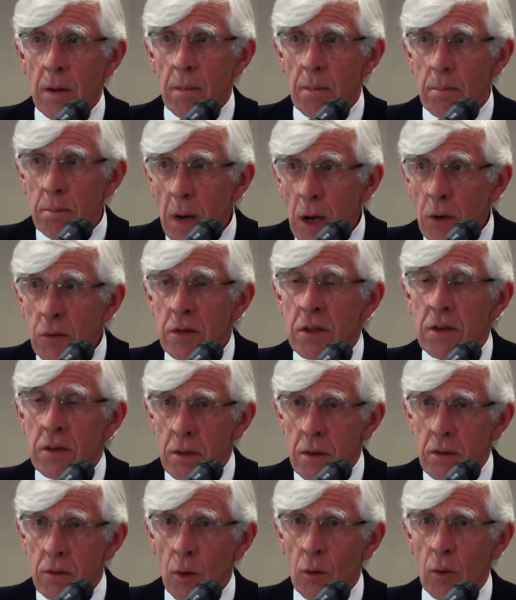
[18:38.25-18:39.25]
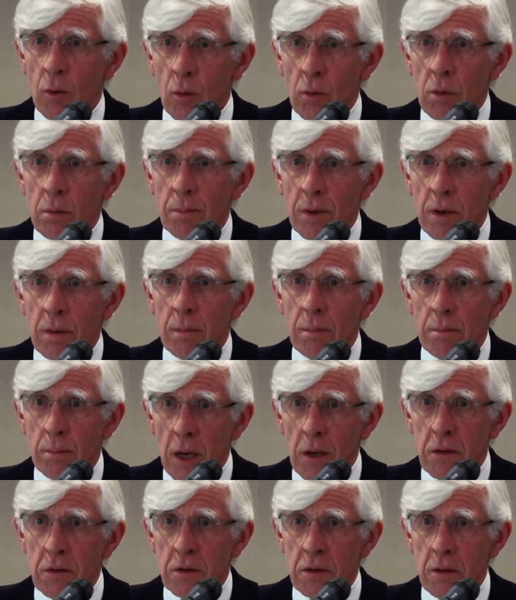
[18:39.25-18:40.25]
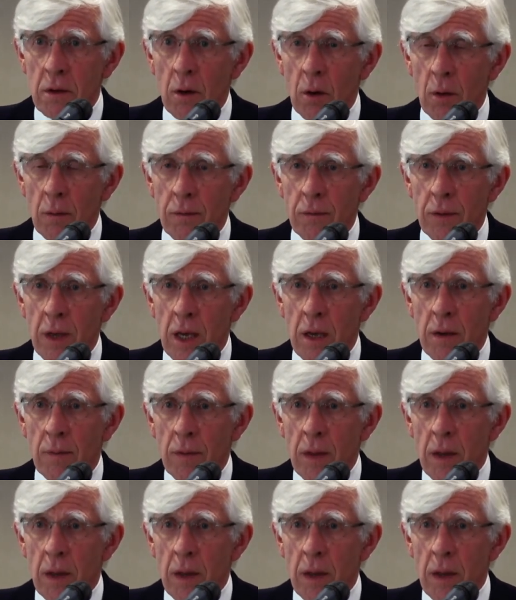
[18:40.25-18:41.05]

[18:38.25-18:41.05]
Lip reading: most, not all, but most of the